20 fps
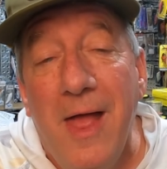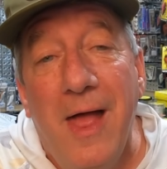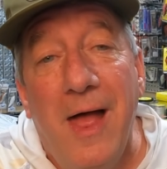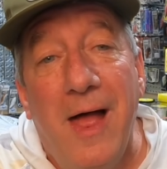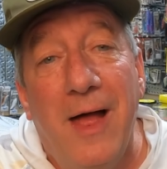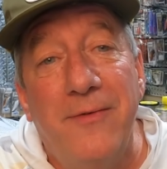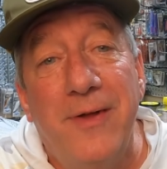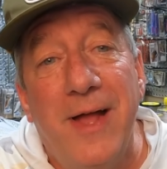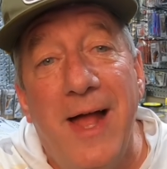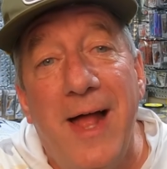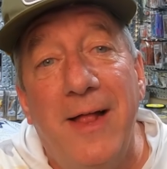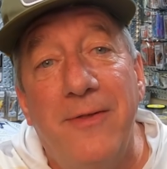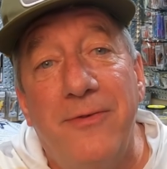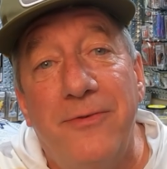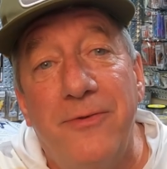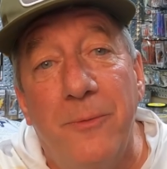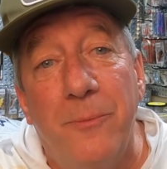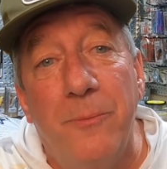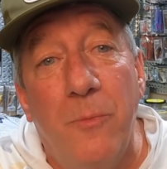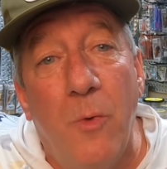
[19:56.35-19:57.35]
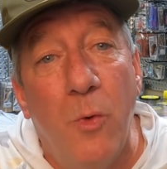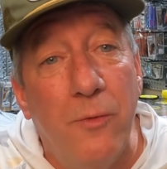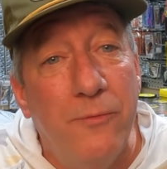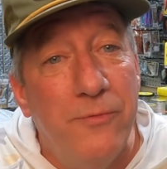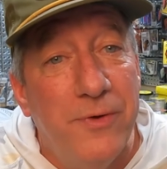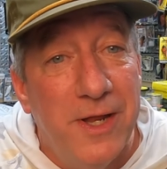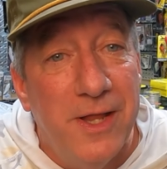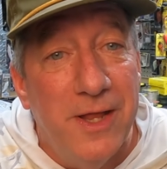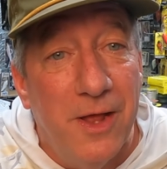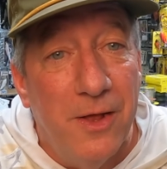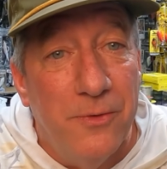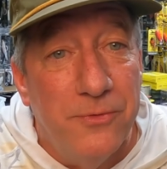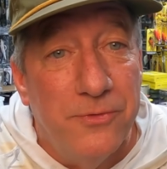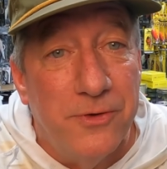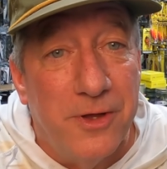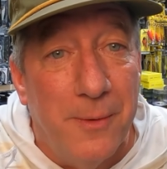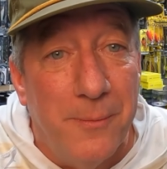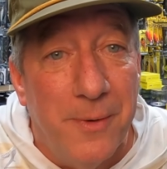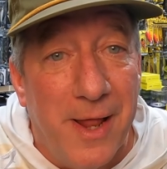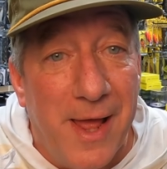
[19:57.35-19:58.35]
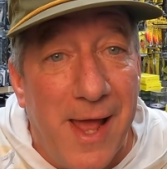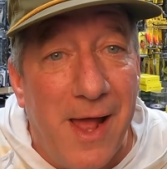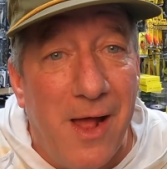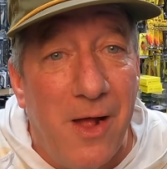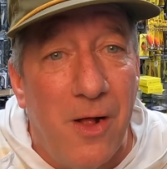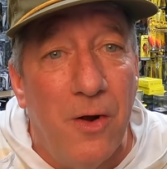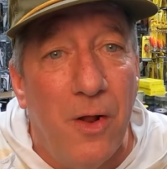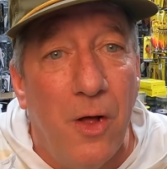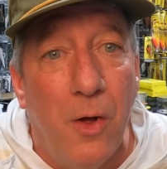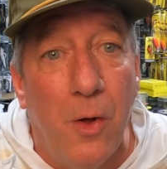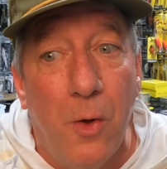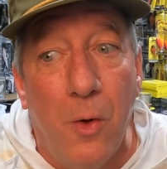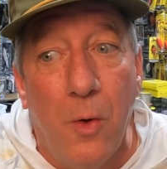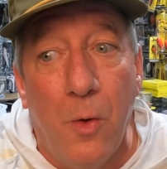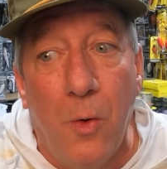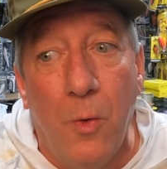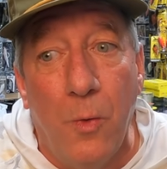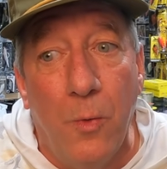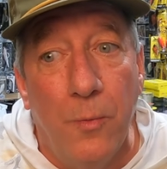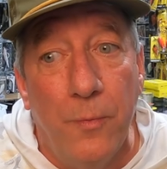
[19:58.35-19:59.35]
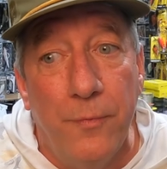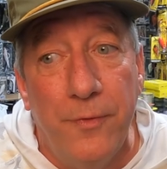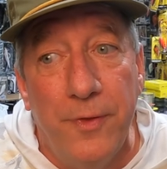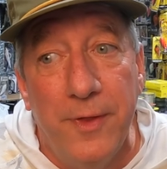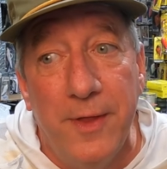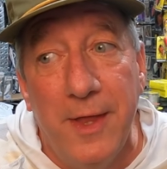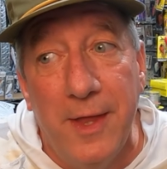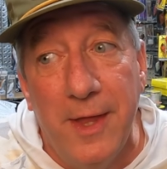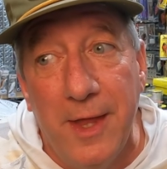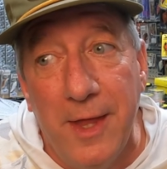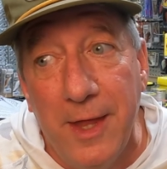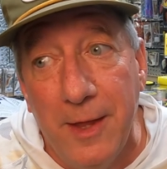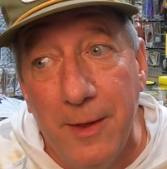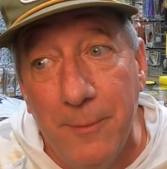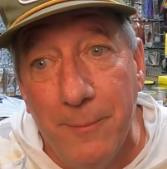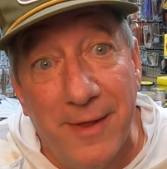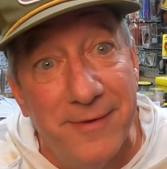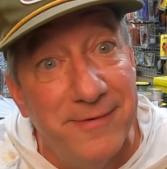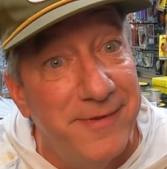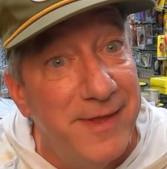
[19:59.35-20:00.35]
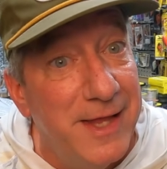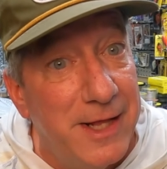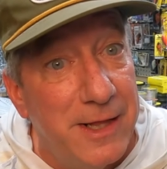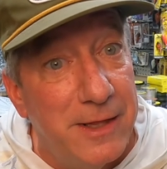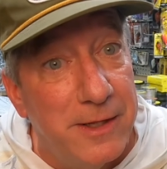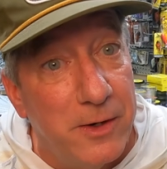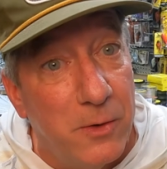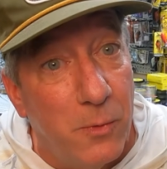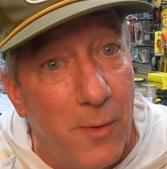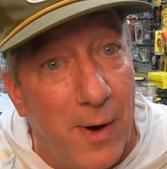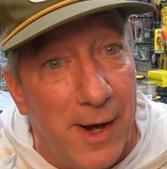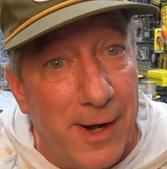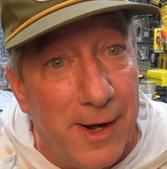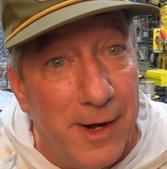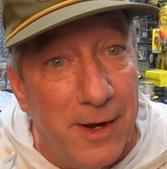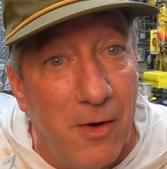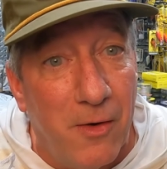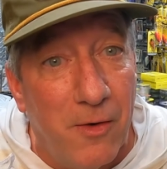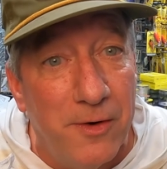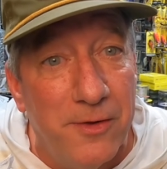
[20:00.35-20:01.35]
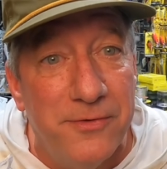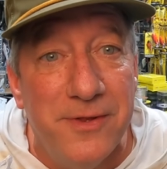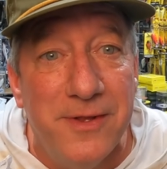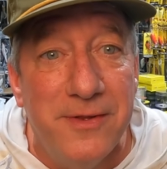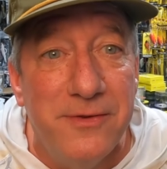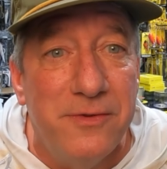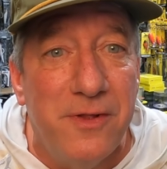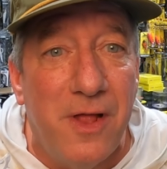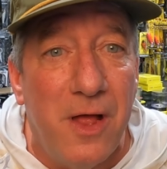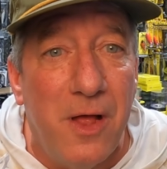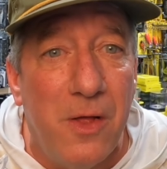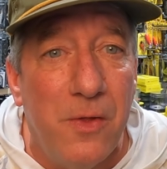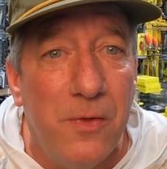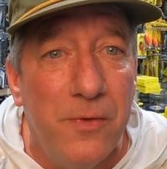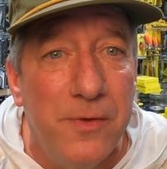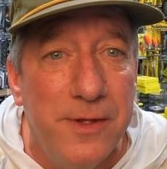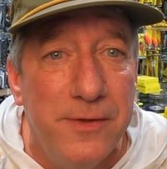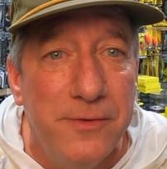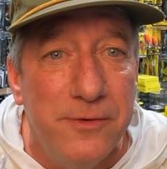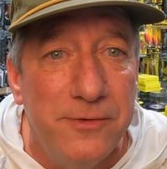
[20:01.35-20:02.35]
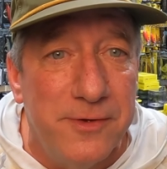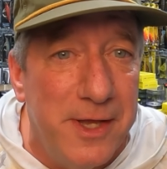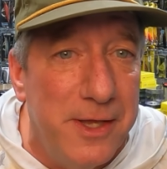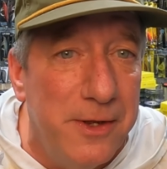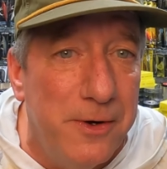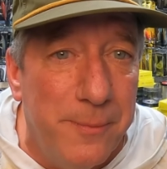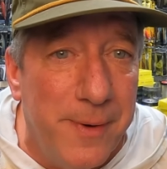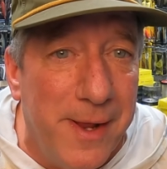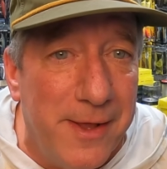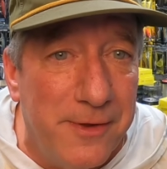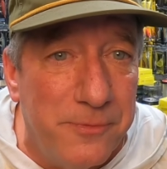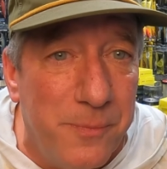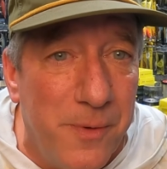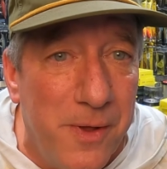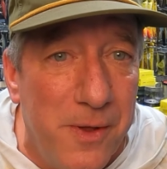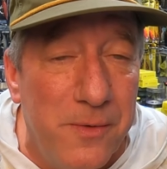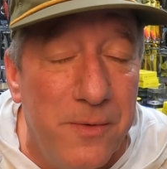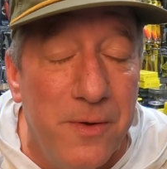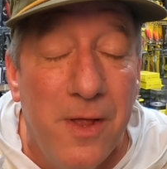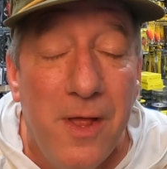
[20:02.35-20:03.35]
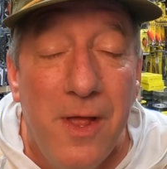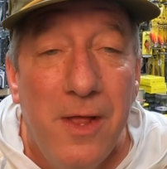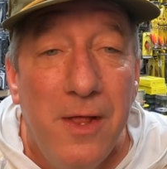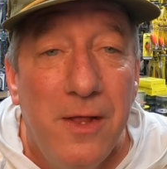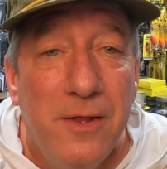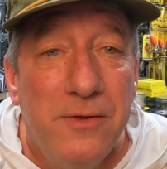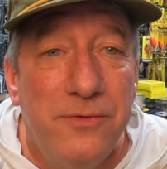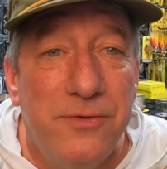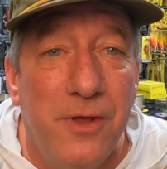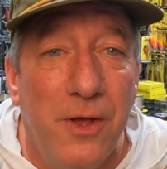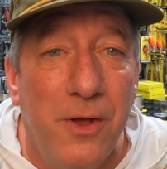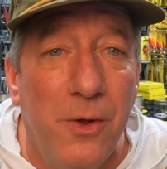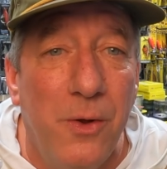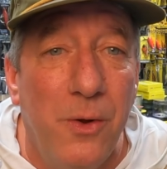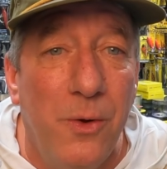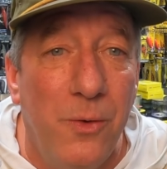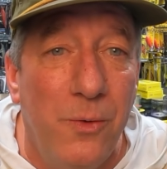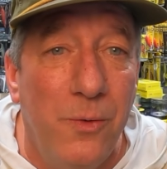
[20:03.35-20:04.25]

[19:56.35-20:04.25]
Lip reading: I've got some more videos coming out on my Sea Clear wiring harness install in the Skeeter bass boat. So